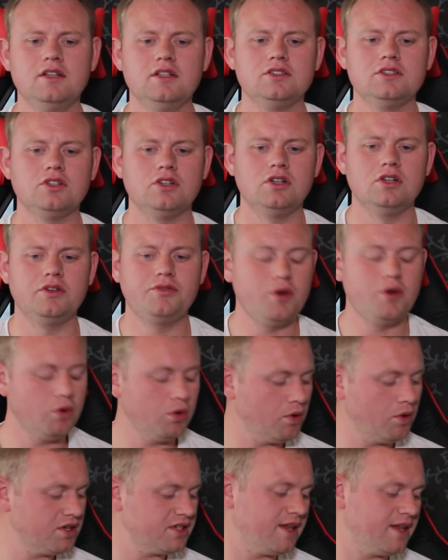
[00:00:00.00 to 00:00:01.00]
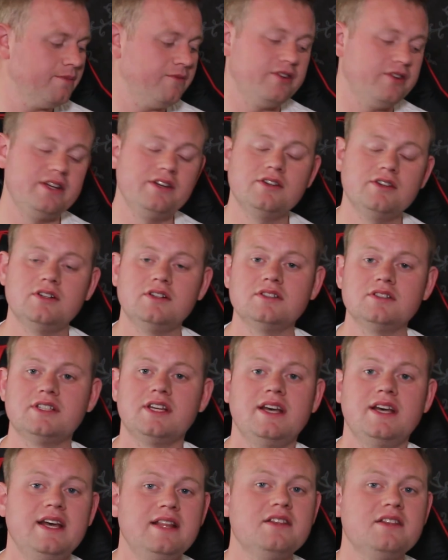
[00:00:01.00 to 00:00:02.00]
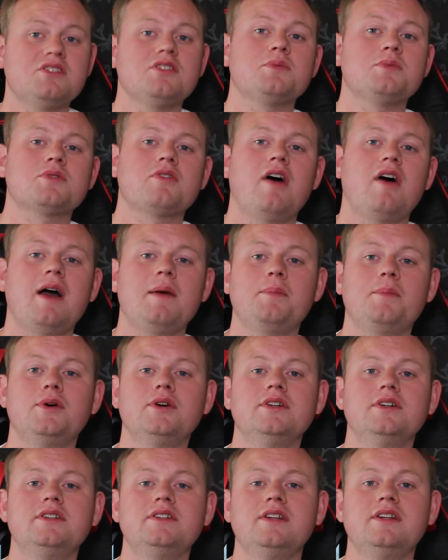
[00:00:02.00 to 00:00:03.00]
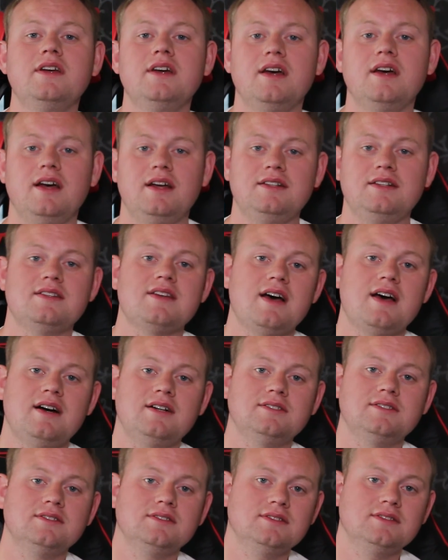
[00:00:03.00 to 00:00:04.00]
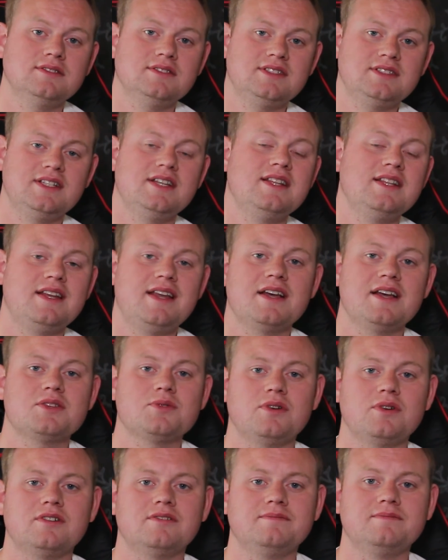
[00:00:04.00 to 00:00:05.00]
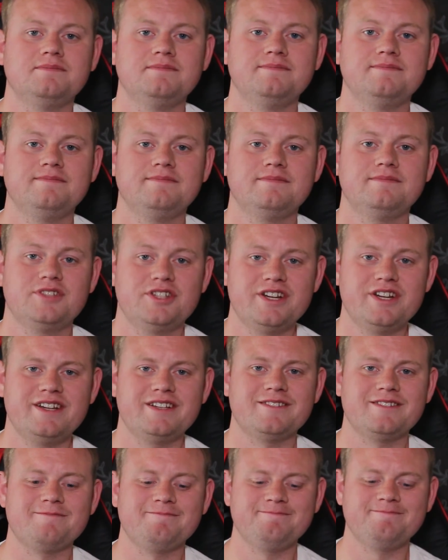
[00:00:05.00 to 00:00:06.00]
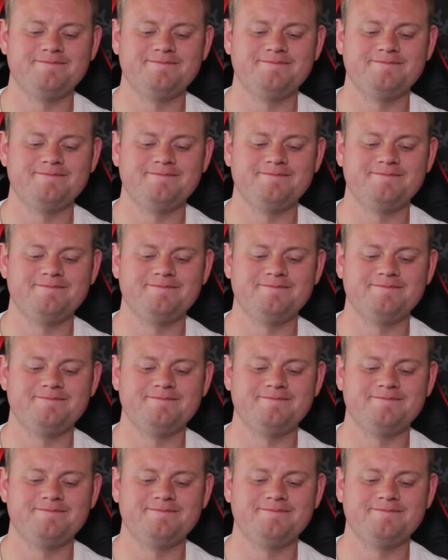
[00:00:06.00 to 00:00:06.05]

So if you want to watch them videos, hit the subscribe button, and I'll see you in the next one. Cheers.